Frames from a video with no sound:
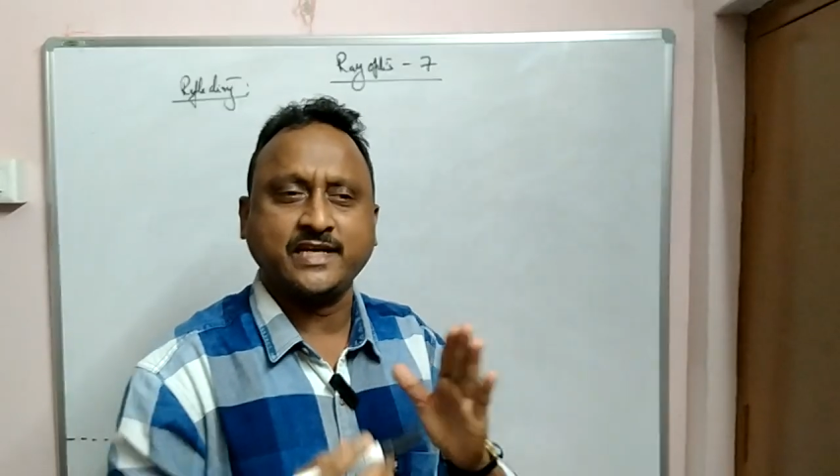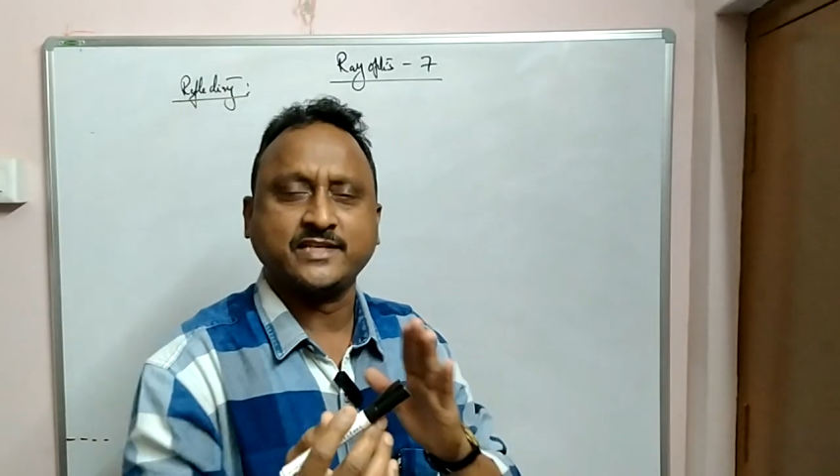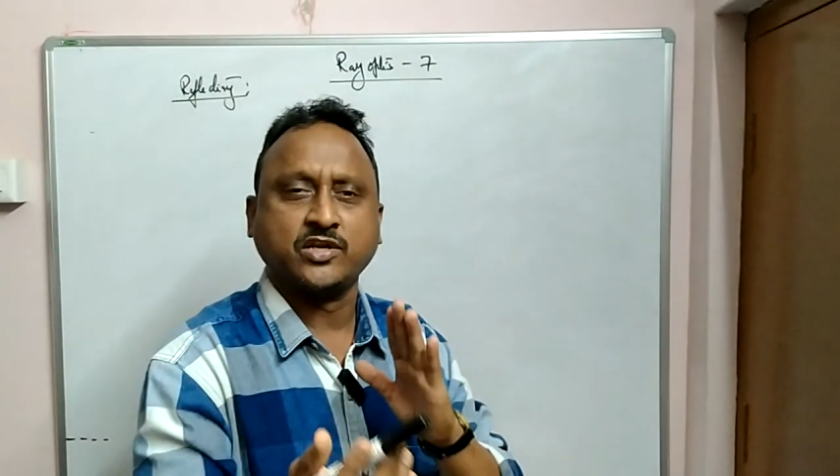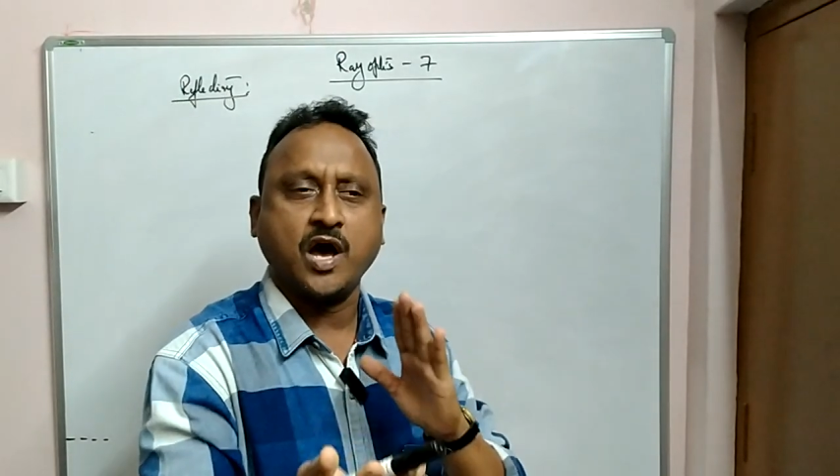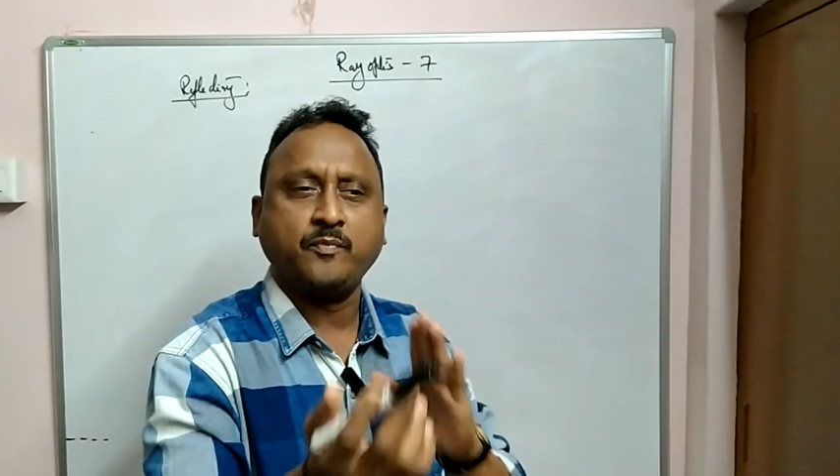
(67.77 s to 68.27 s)
it
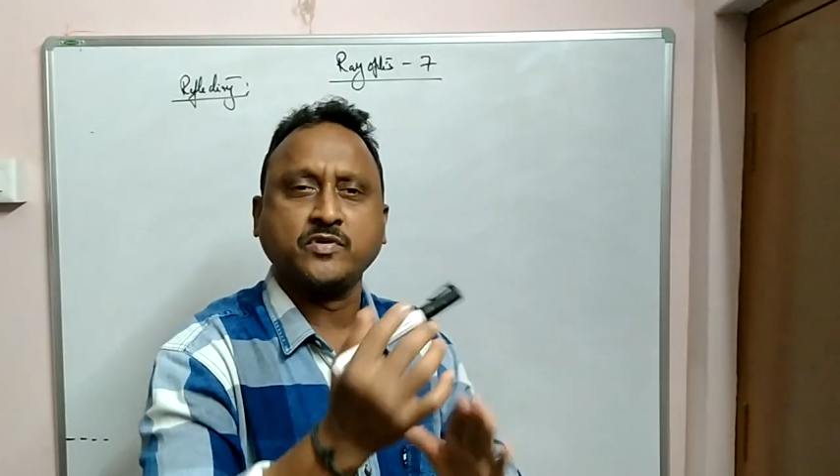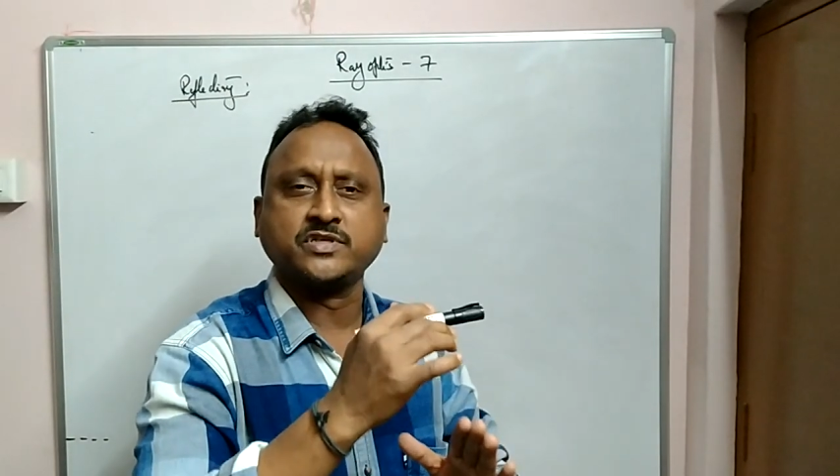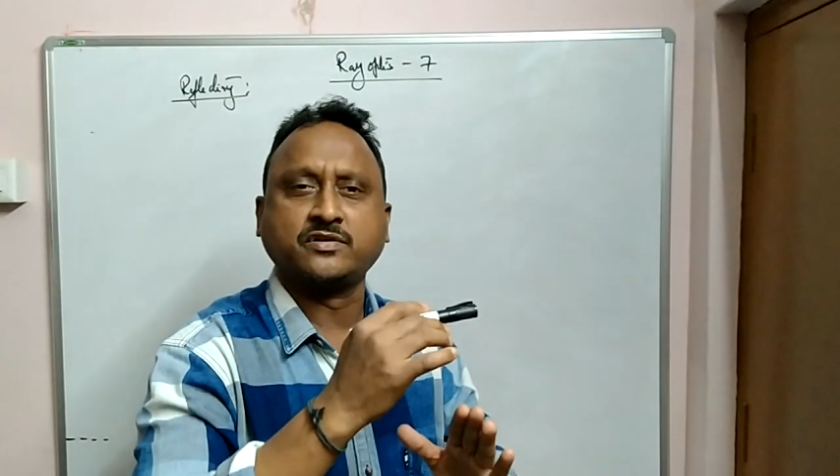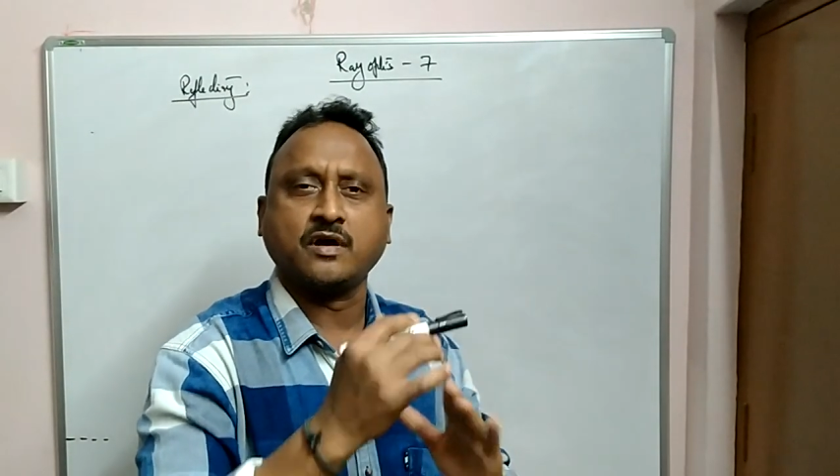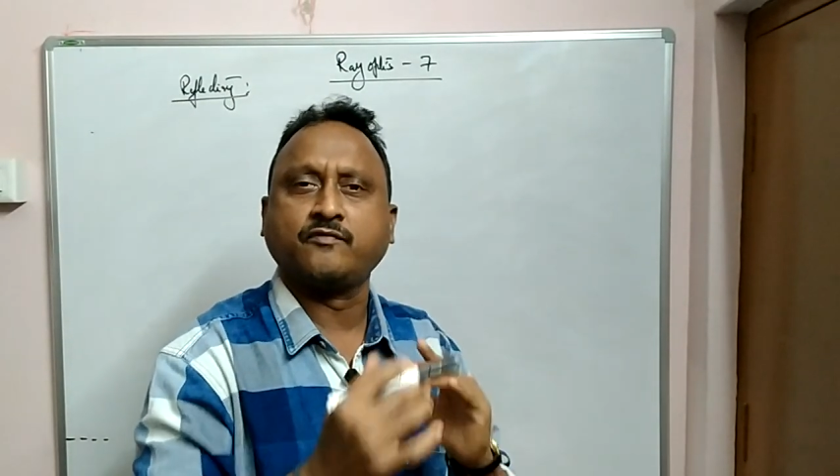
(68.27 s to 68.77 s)
is an
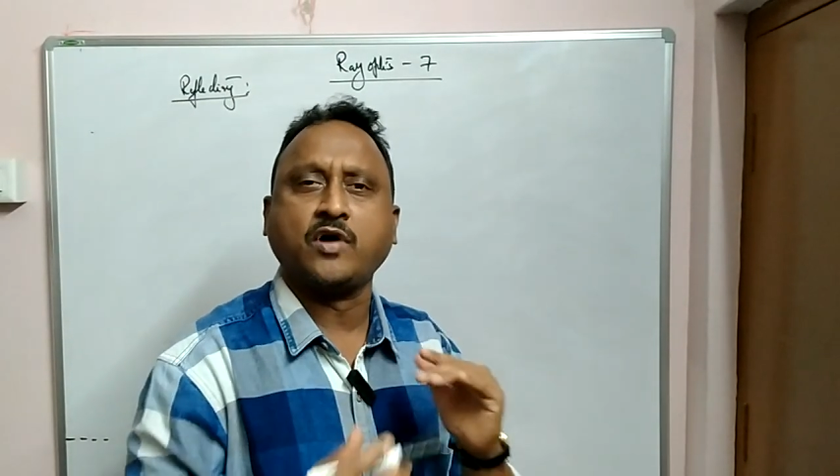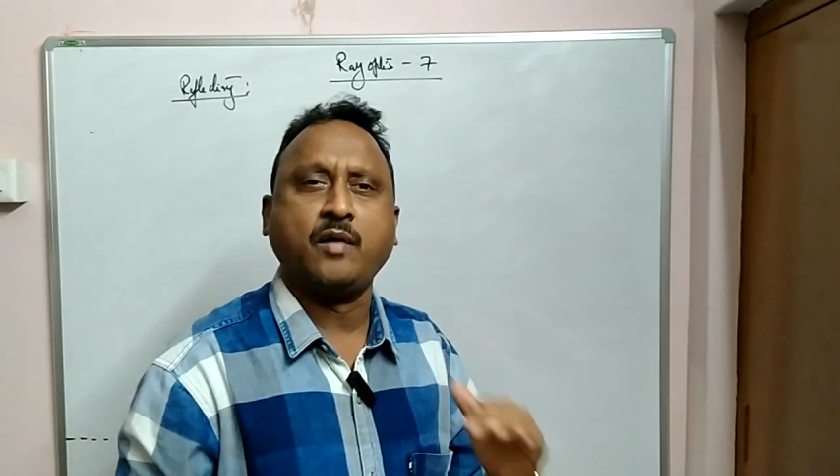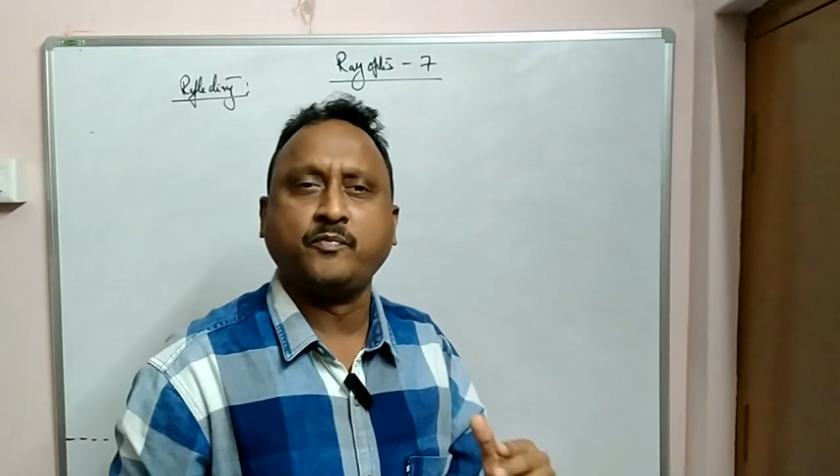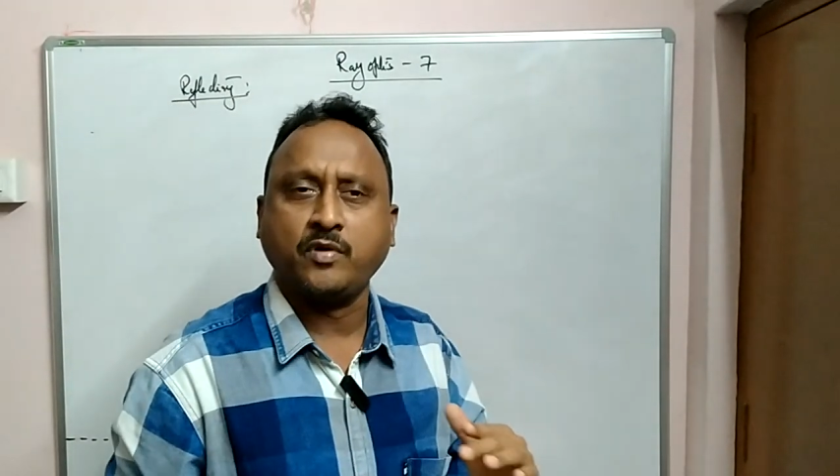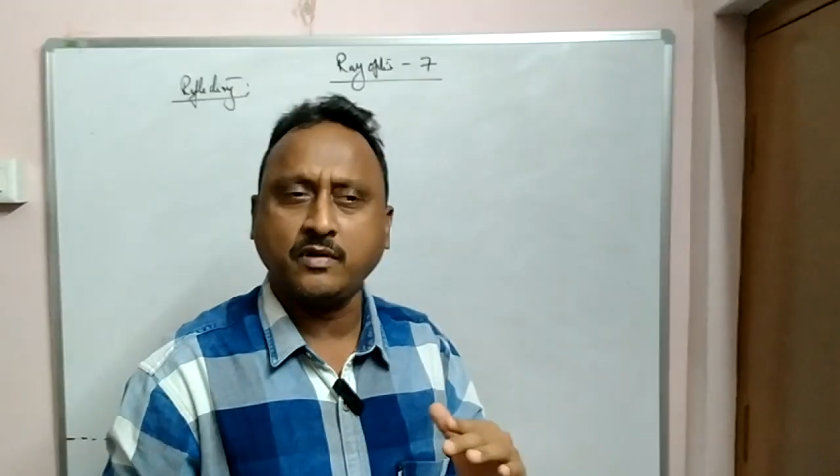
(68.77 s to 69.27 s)
opposite of
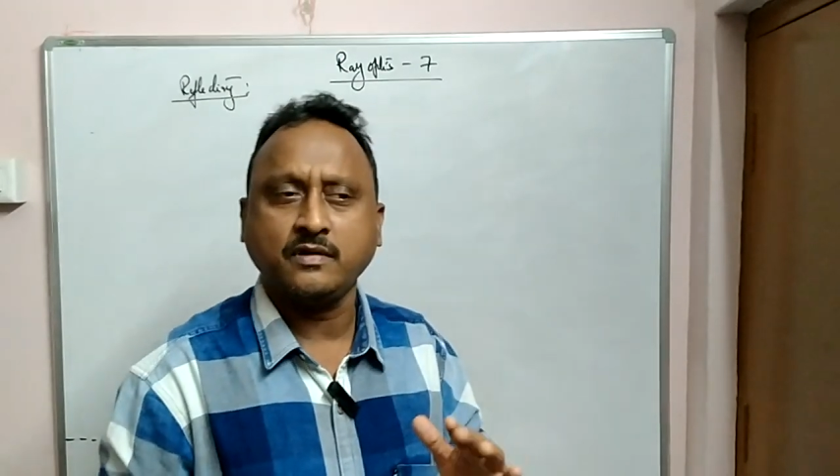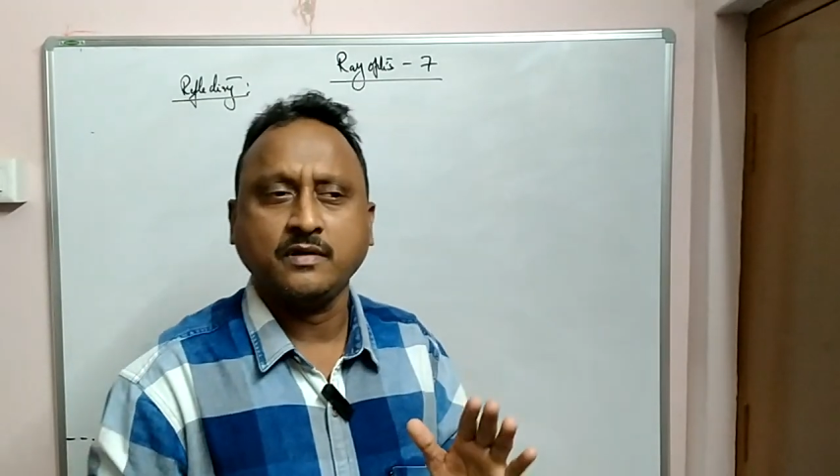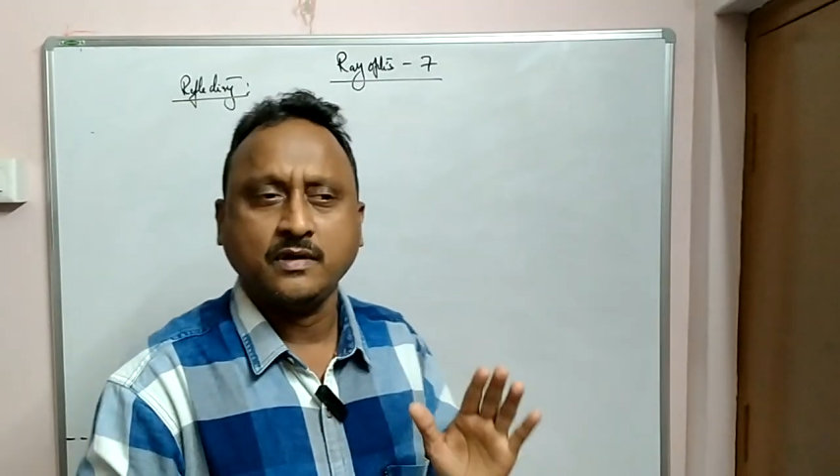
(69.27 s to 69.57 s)
compound.